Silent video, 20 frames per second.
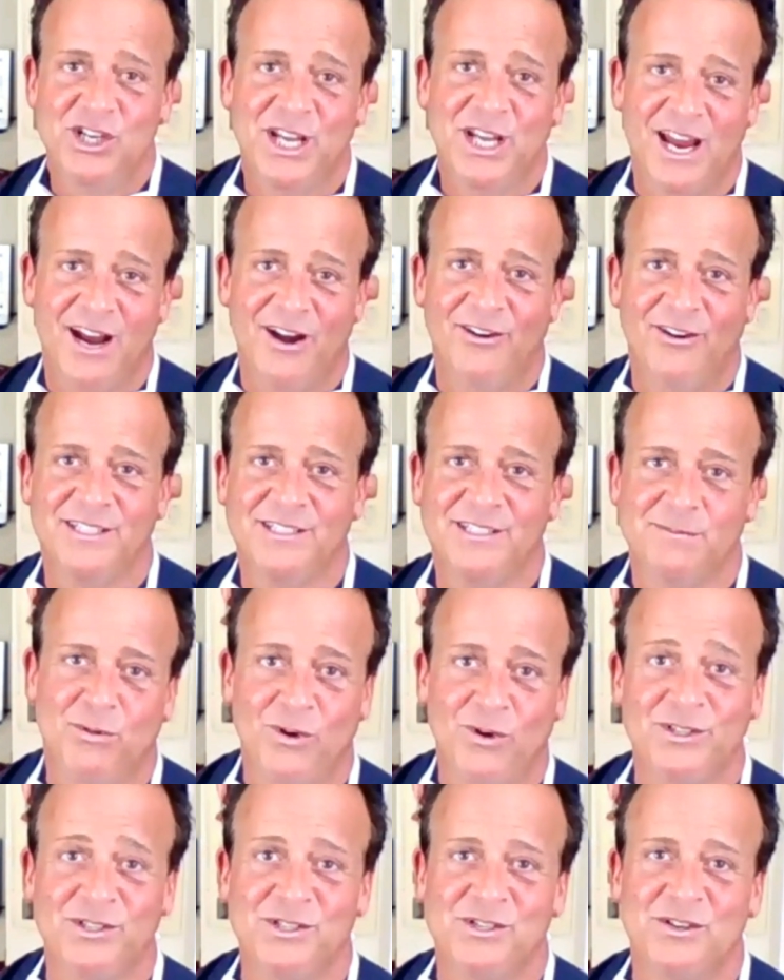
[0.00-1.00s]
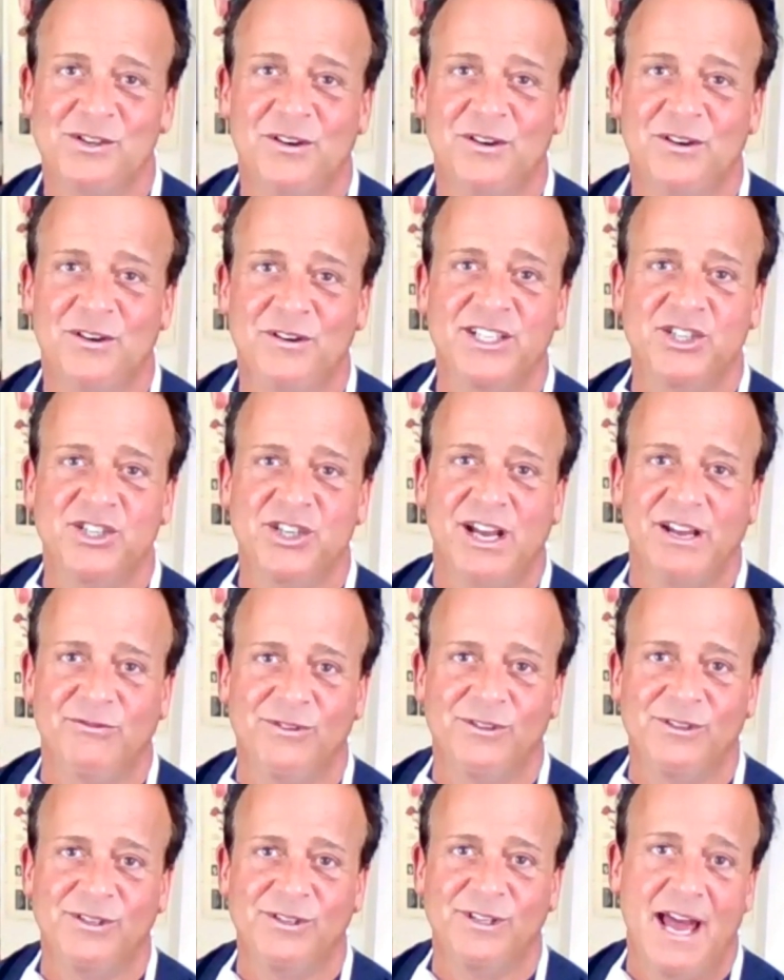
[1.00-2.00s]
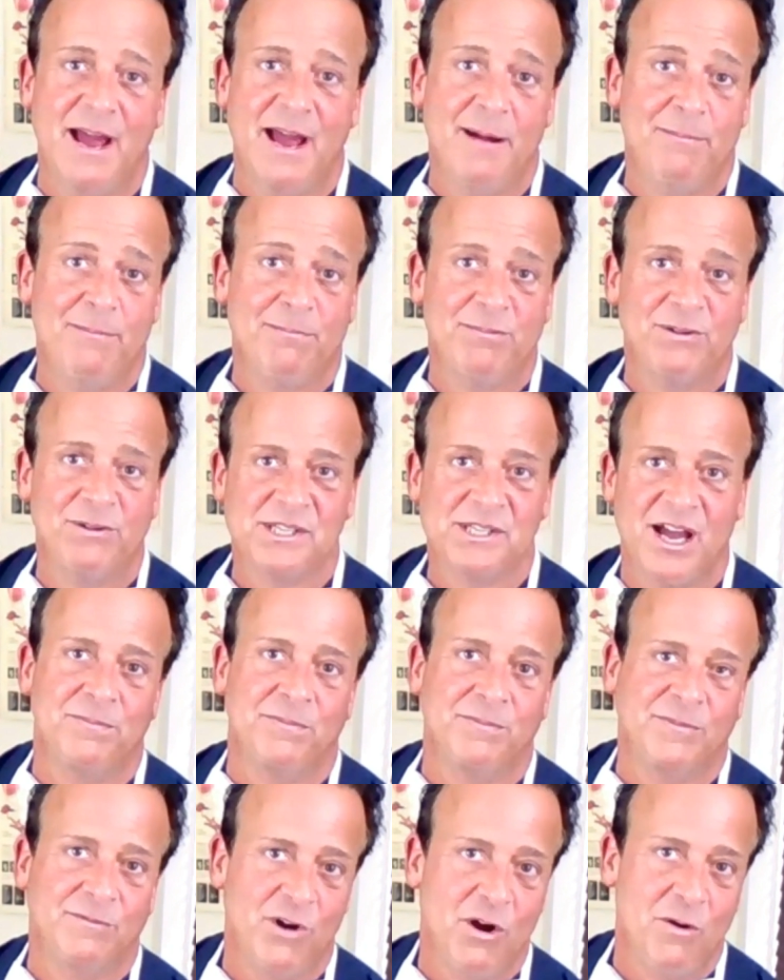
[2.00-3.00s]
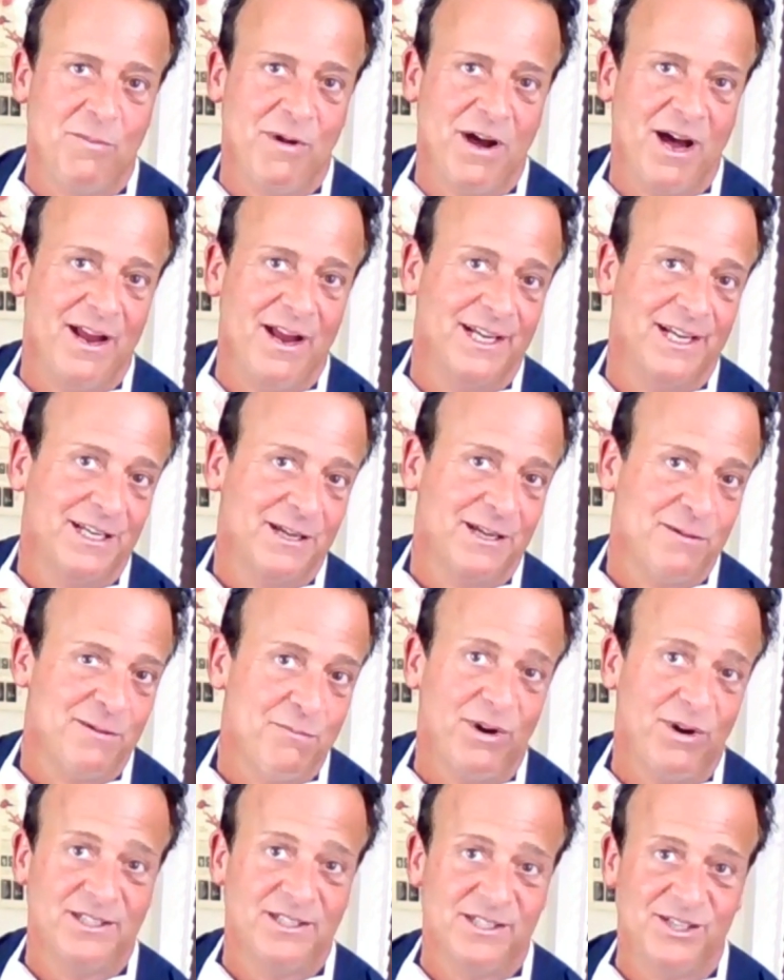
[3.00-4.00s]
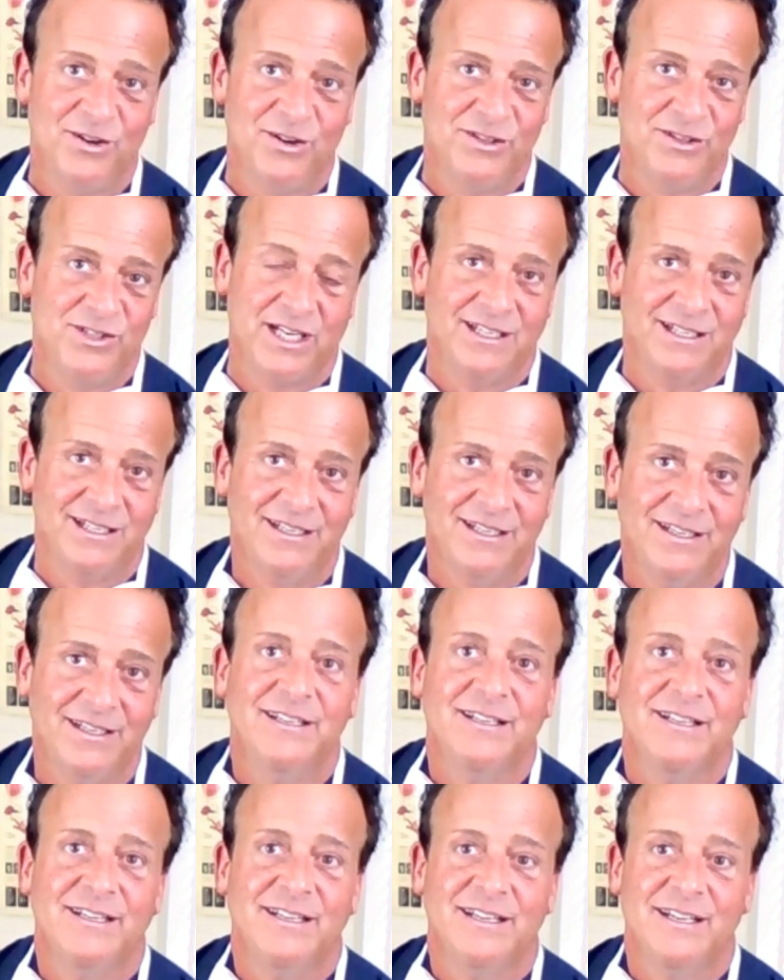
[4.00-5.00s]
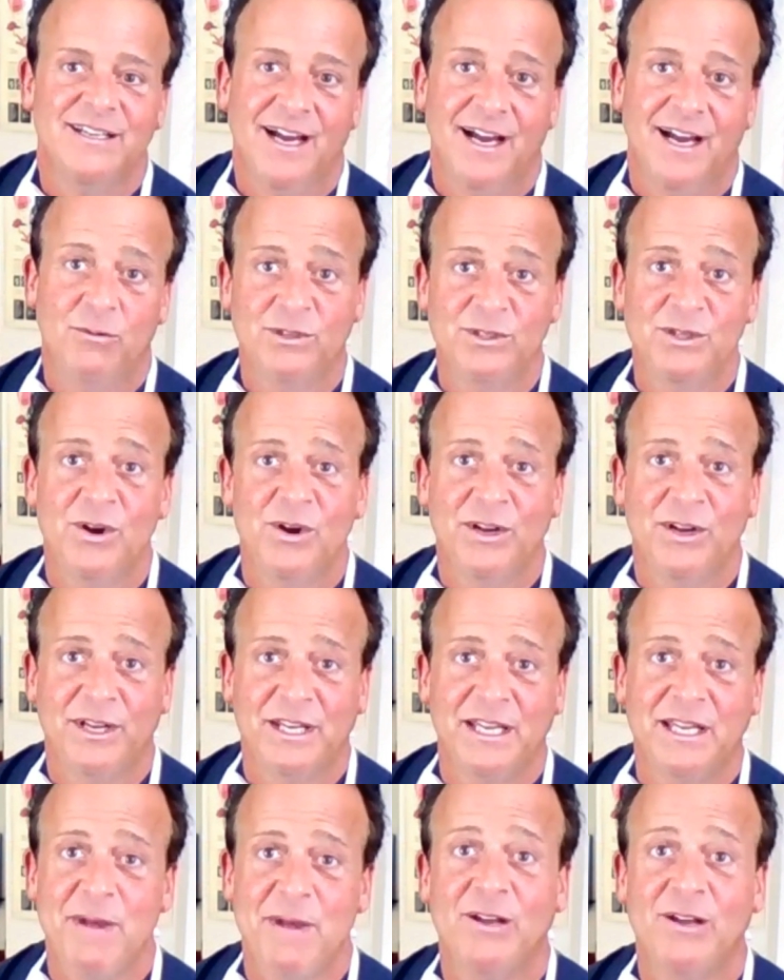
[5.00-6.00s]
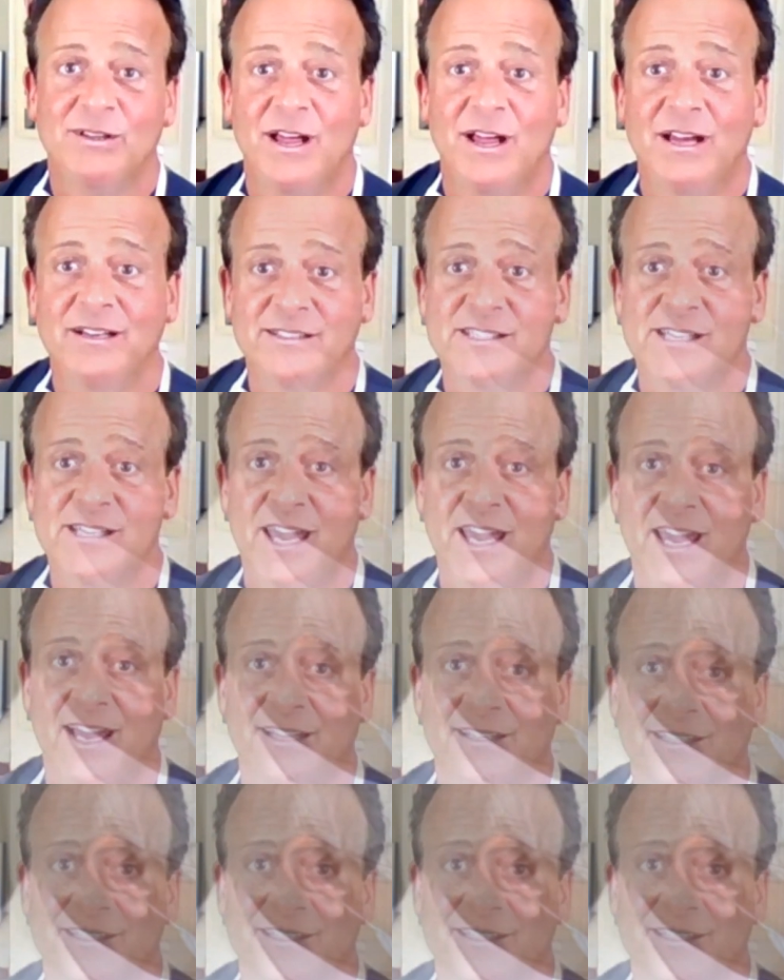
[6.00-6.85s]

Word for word: Chagares, board certified general laparoscopic robotic and breast surgeon. We're talking about lung scans